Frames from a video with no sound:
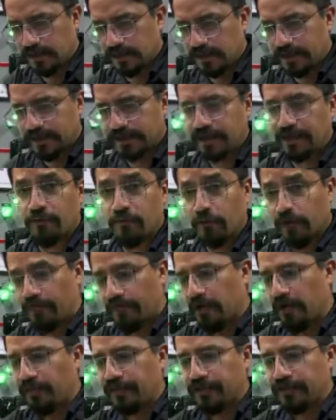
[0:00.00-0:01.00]
The group
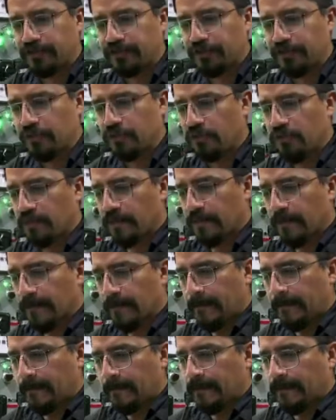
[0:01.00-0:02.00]
number 2
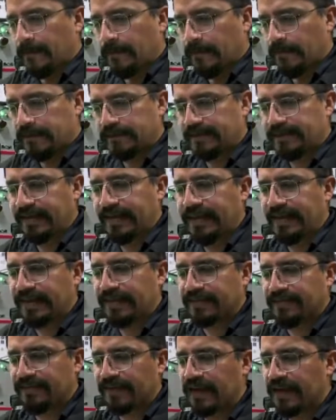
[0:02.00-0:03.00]
is the
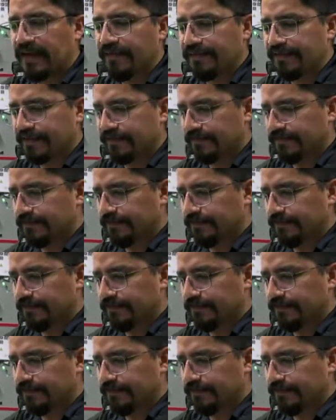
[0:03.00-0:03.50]
LS5s.